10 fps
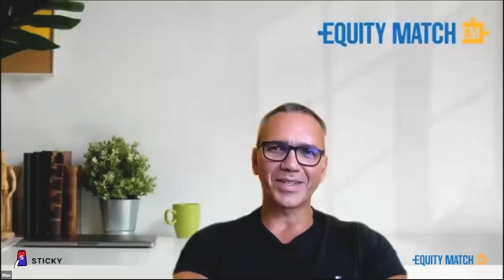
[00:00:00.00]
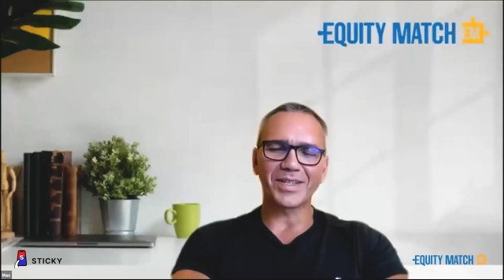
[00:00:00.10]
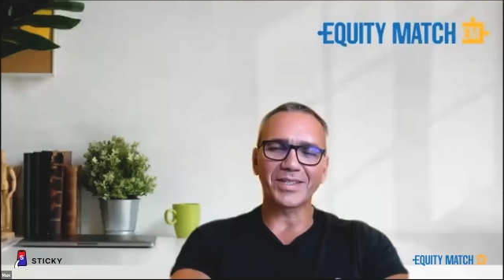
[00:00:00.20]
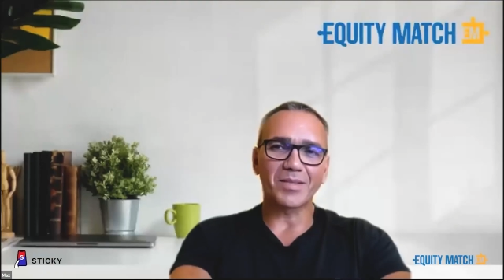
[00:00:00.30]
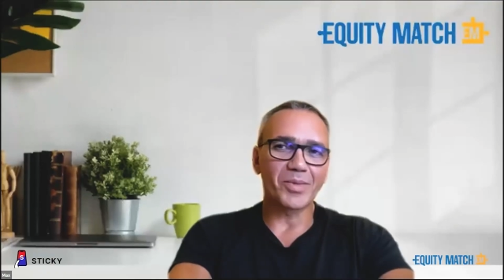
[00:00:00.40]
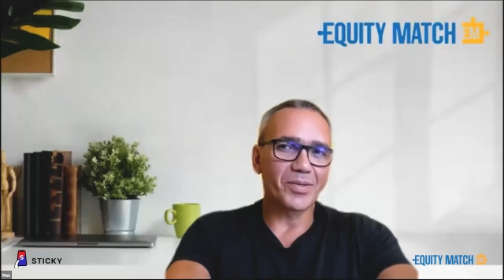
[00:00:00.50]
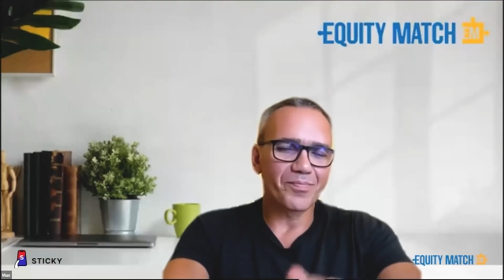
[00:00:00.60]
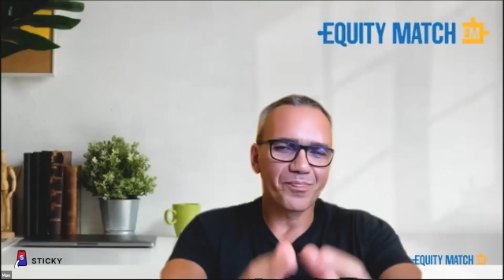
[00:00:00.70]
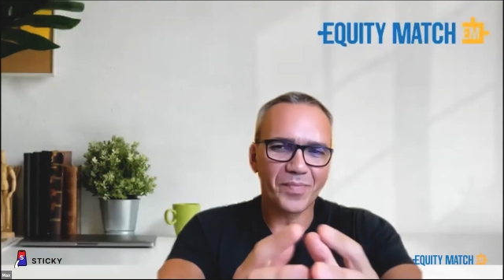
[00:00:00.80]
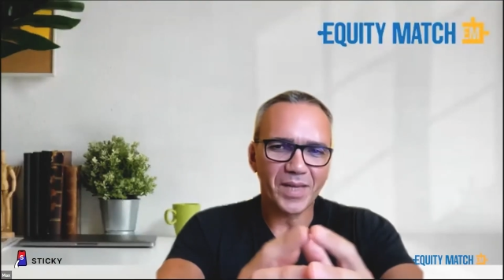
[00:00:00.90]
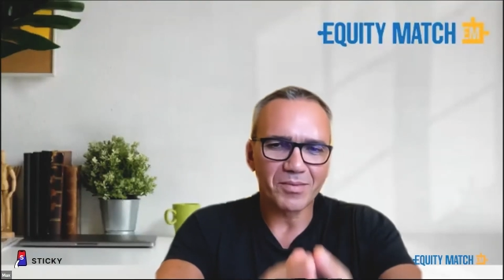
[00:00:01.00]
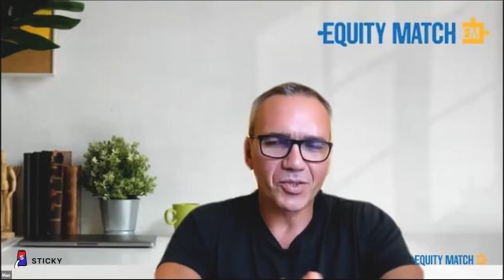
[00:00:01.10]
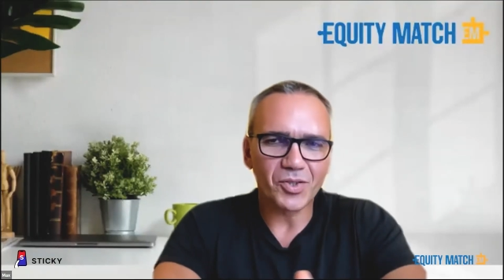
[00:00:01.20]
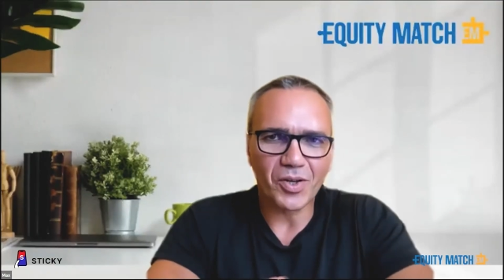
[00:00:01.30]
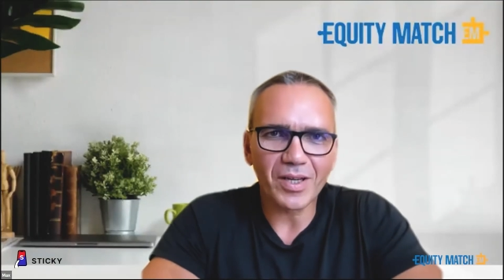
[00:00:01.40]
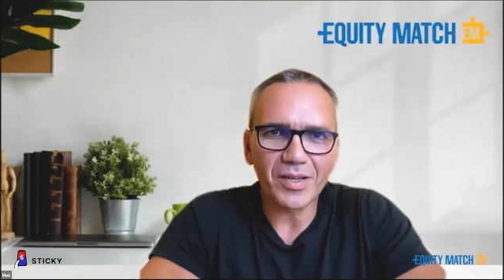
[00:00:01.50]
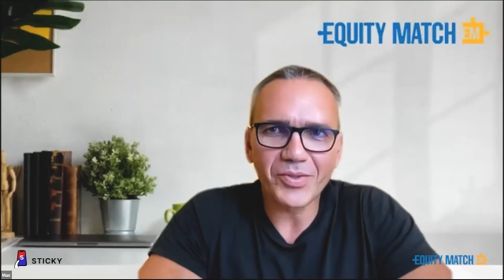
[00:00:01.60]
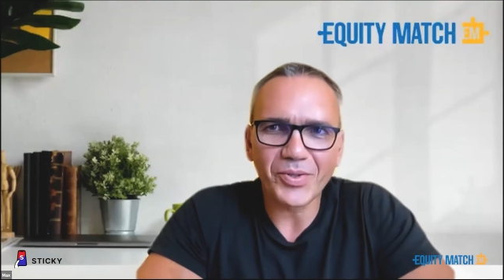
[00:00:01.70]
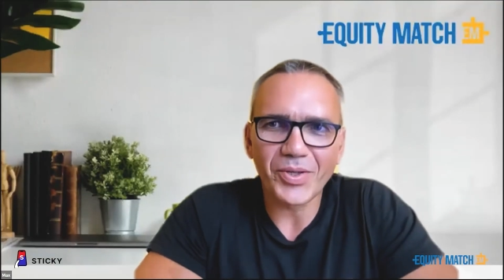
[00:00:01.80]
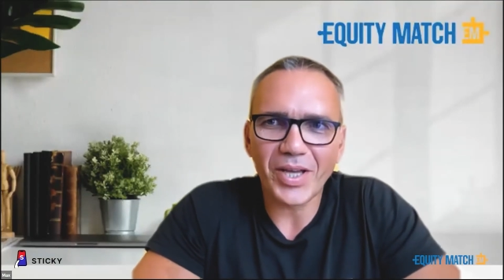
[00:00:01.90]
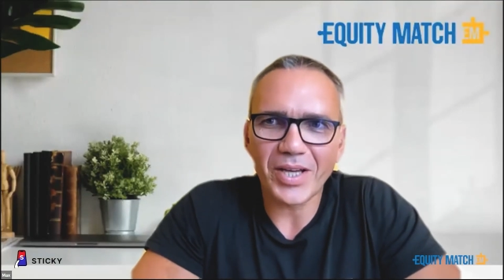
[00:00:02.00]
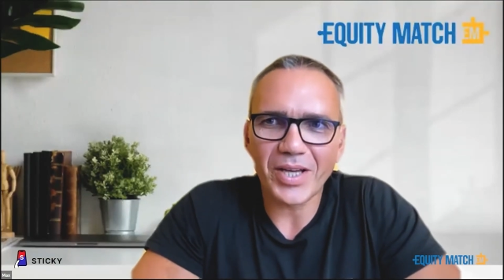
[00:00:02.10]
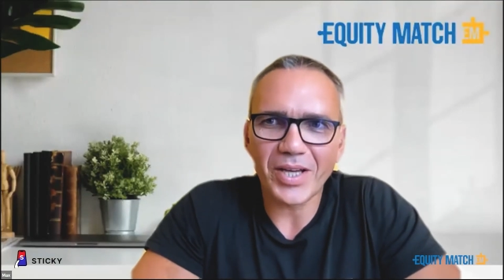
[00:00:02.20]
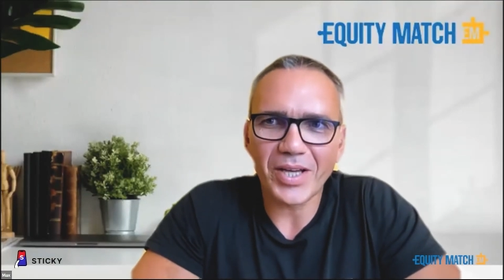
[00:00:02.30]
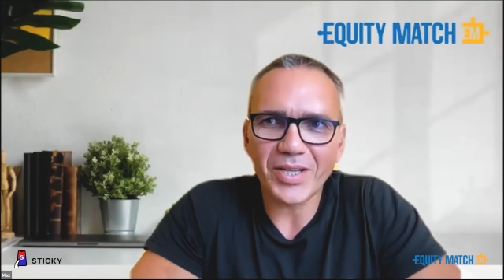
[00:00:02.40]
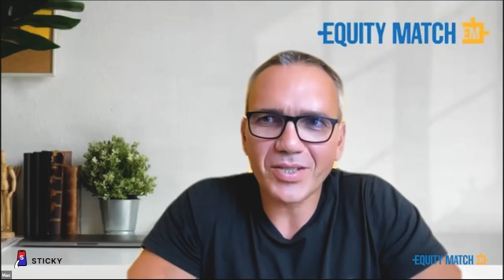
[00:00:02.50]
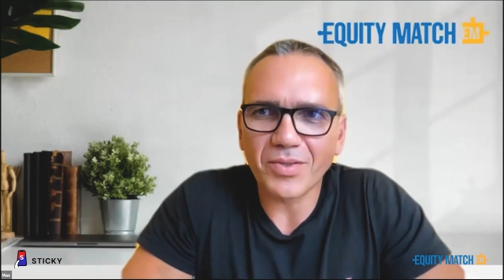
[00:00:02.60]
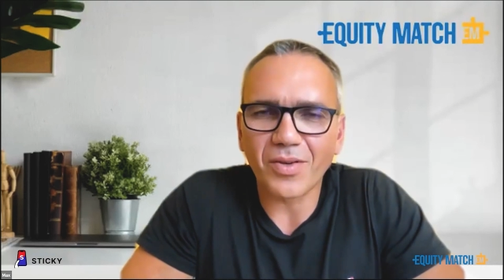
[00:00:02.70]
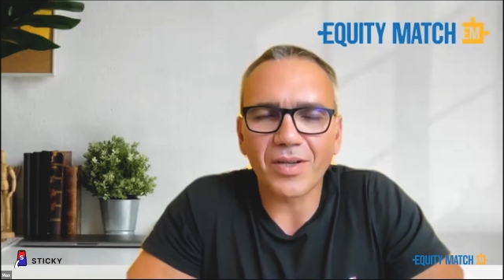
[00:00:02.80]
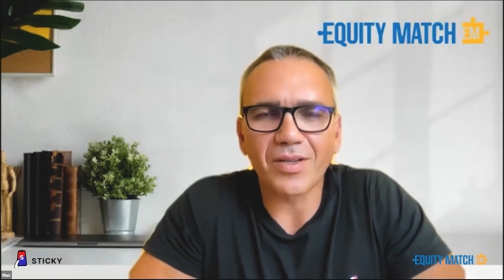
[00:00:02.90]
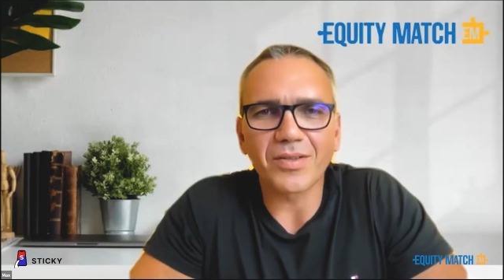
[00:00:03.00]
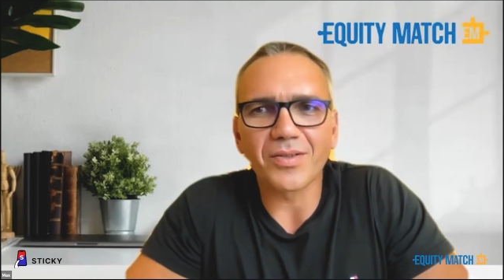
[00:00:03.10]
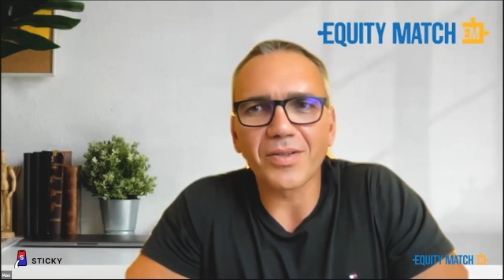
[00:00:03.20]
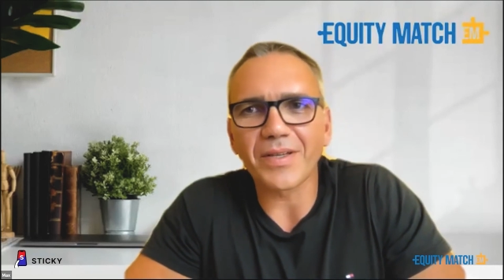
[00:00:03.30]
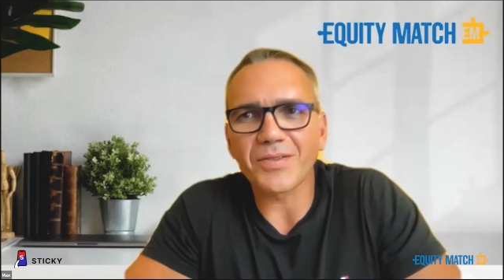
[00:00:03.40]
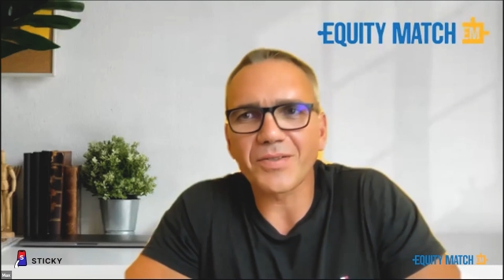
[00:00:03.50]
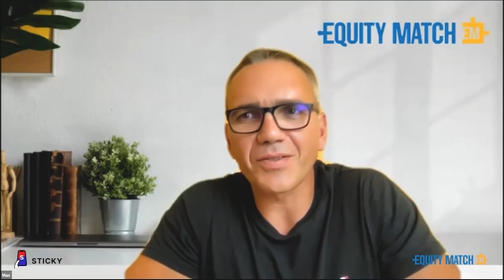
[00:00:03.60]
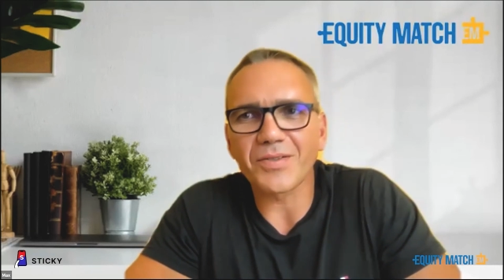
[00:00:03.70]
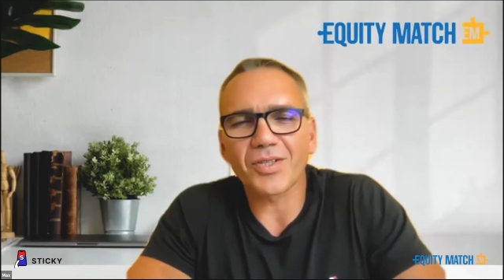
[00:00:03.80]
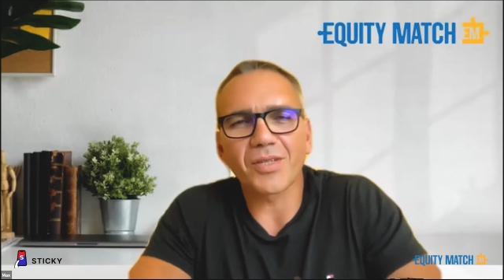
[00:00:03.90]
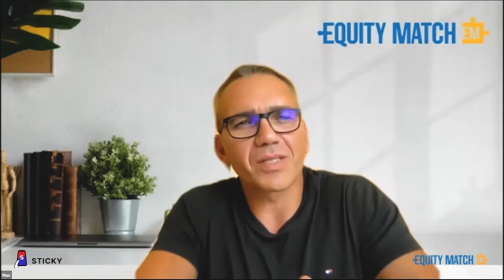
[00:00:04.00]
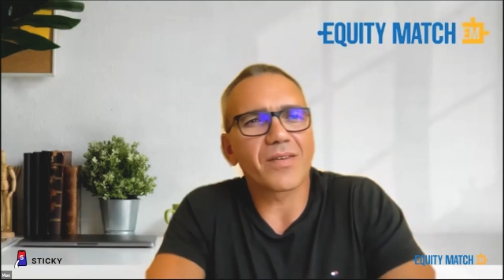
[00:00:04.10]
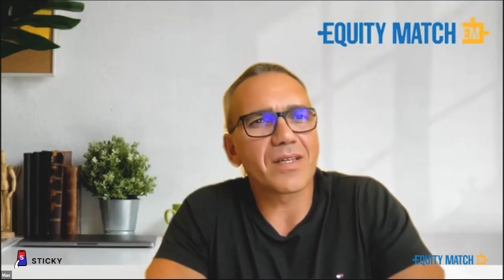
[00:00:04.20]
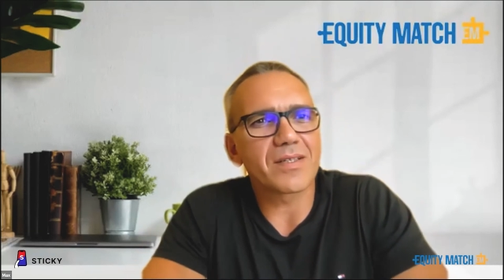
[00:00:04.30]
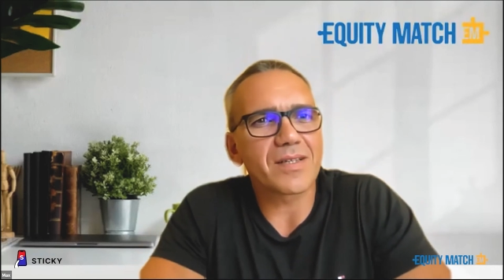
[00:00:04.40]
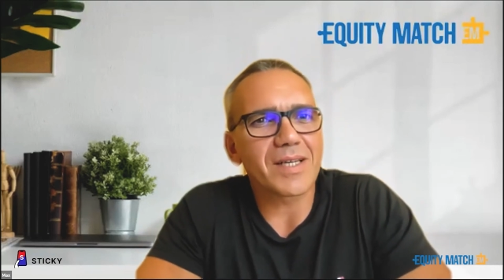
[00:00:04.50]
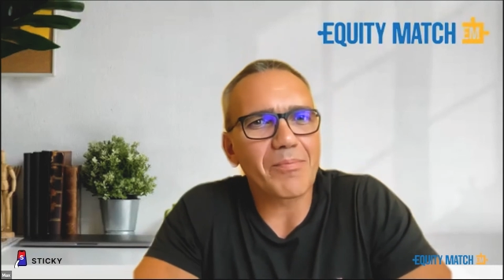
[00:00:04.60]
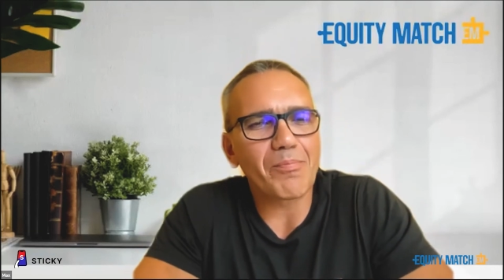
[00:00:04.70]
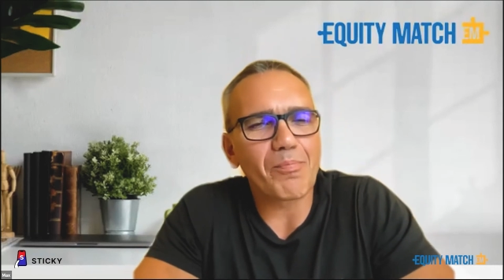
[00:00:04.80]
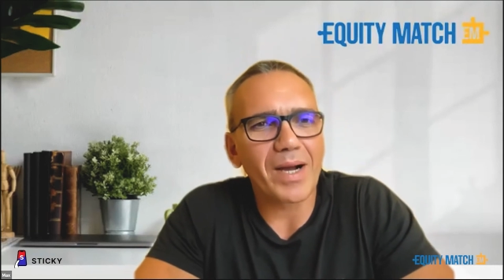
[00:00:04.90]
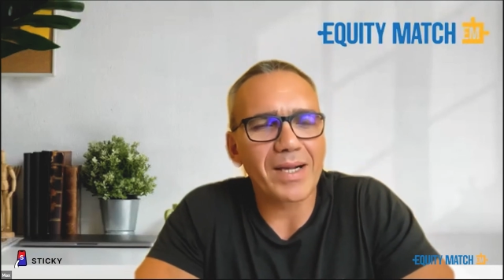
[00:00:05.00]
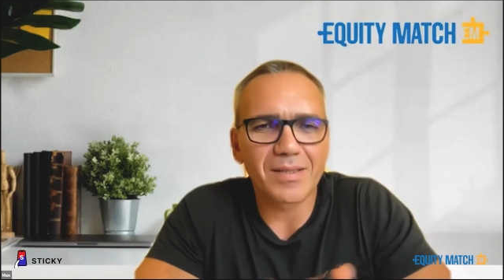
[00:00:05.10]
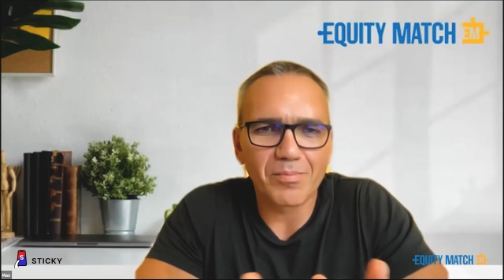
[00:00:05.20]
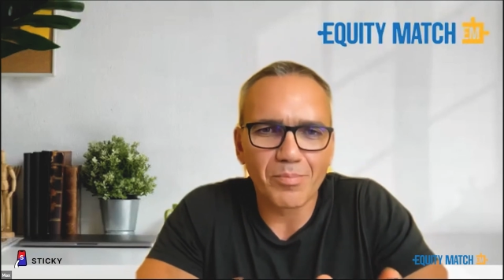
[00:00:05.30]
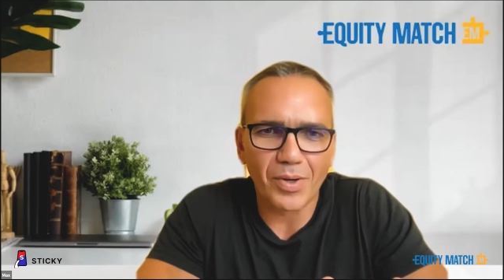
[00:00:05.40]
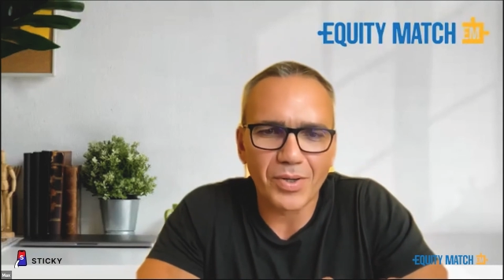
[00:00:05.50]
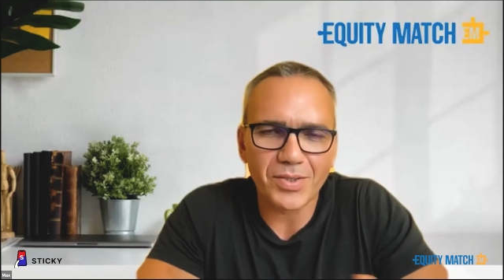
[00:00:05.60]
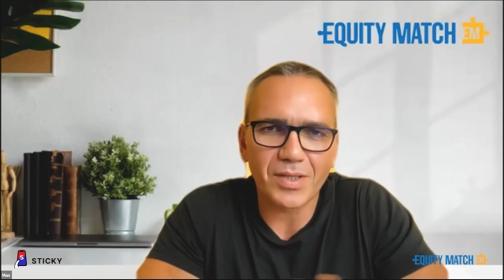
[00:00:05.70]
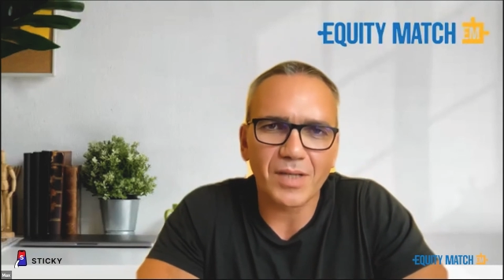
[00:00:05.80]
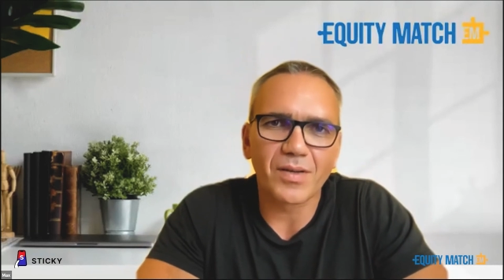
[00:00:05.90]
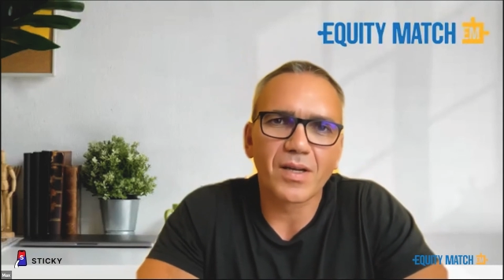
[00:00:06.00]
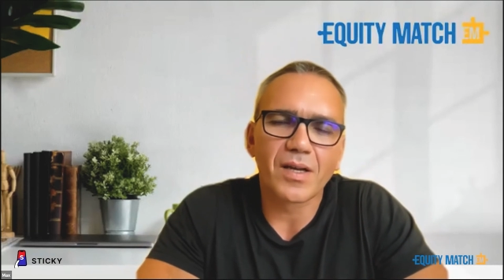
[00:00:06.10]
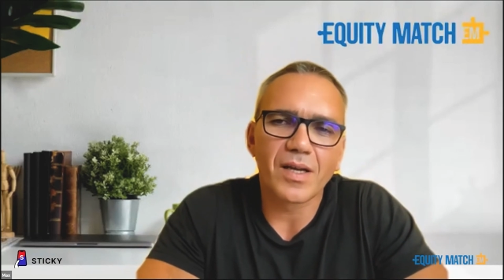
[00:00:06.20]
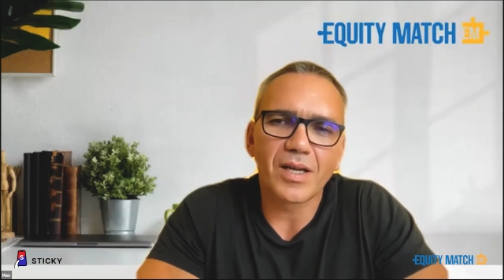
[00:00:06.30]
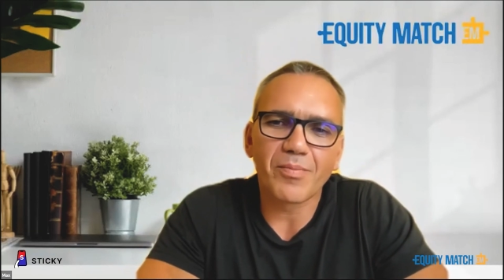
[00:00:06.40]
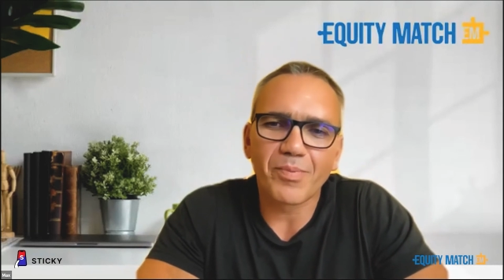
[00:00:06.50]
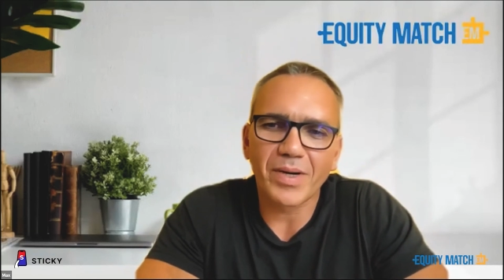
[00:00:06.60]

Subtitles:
it is. I mean, I'm so keen to education. I'm so keen to ESG, whatever it is, impact, positive impact.